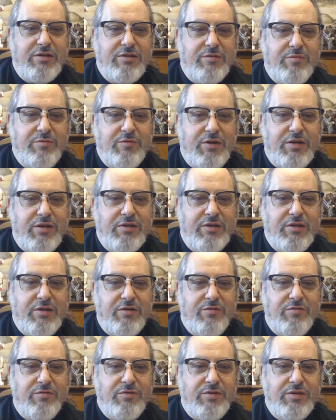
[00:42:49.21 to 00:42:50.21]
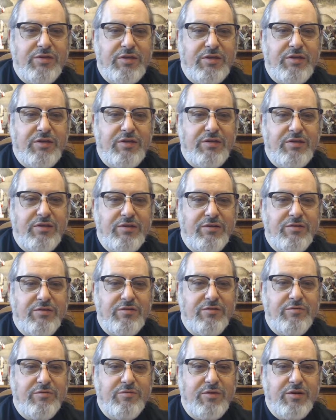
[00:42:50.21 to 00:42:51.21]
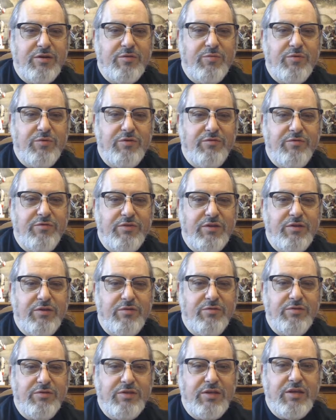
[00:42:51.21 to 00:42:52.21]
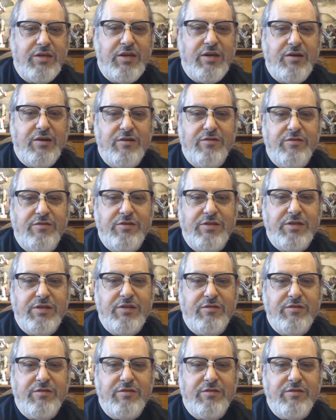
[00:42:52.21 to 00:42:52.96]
subtract 1 from the OC characteristic